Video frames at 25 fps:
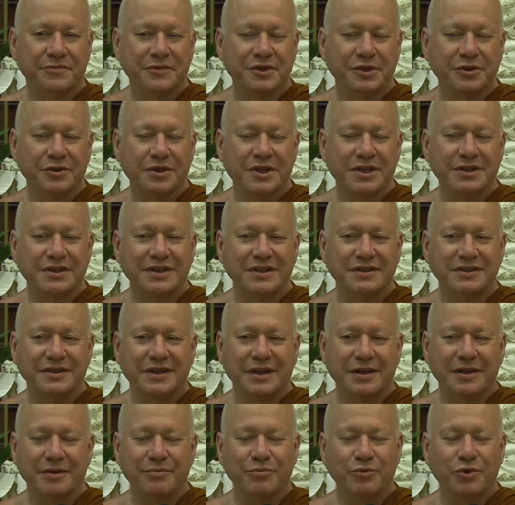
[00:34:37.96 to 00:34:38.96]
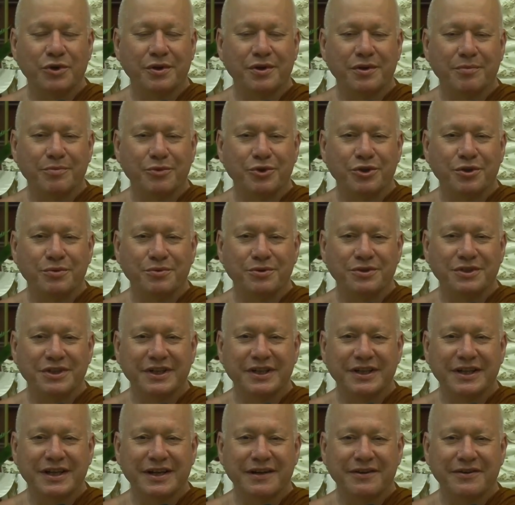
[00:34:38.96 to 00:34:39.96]
So this is what the Buddha was
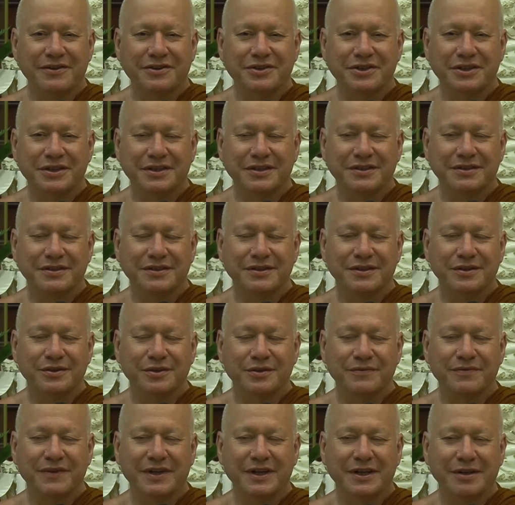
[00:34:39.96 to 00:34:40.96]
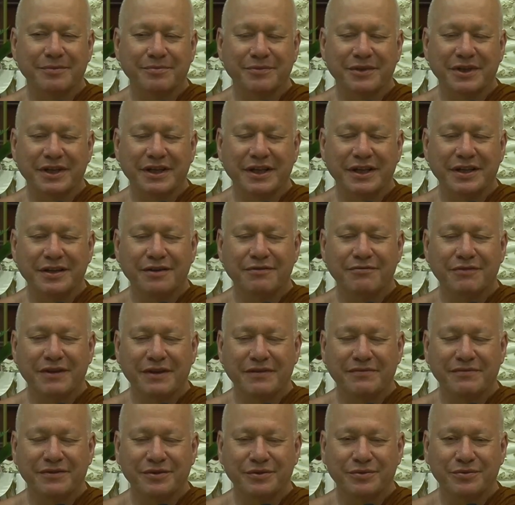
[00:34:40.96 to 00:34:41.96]
encouraging us to develop, the inner
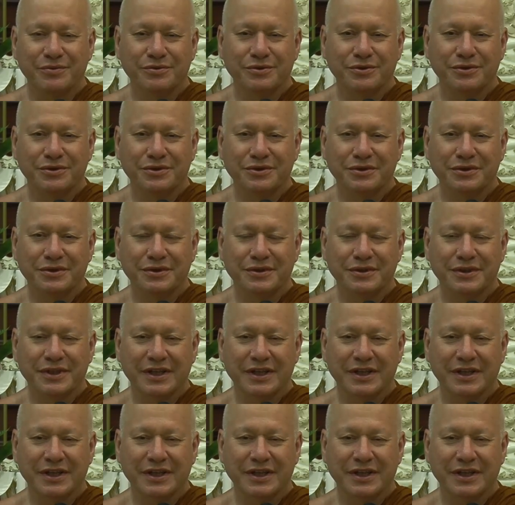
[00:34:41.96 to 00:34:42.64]
refuge,